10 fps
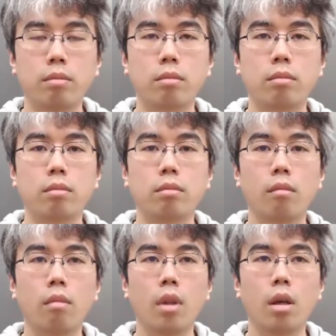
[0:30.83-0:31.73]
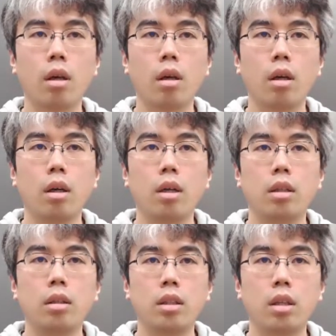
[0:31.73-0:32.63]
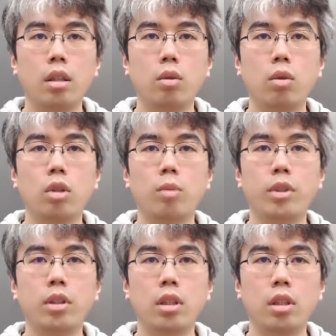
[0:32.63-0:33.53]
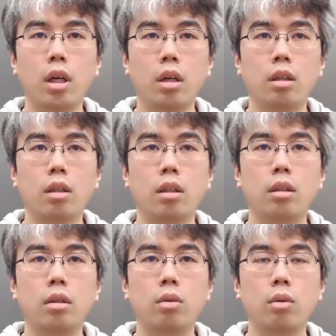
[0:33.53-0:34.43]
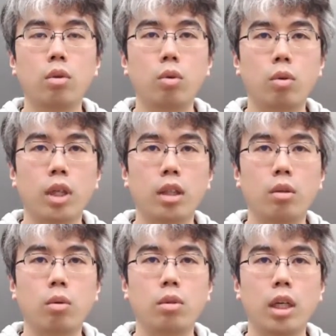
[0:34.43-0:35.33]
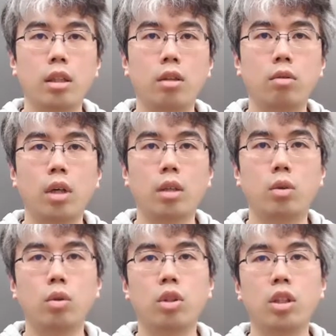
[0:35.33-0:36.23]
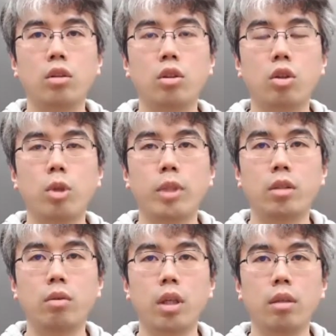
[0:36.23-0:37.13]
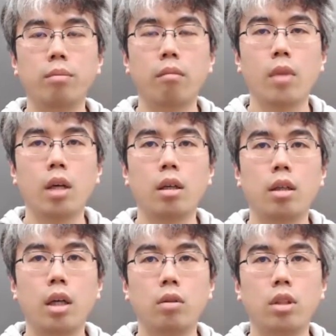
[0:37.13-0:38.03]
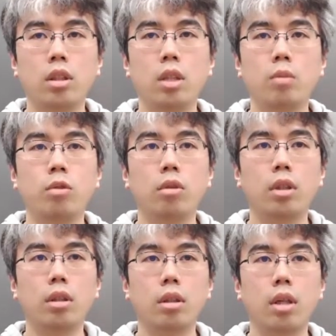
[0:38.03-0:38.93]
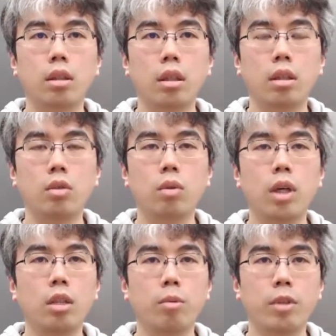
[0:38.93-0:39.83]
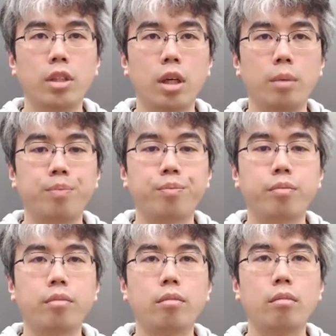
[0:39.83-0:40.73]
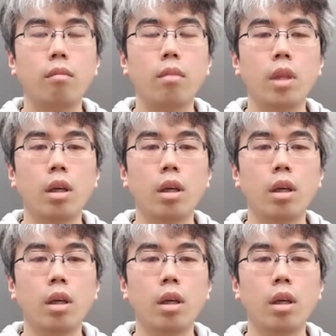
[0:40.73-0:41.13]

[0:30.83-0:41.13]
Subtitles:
exchanged through these users per day. Since it is hard to imagine how messages are actually sent, I have drawn a simple diagram of the Line system.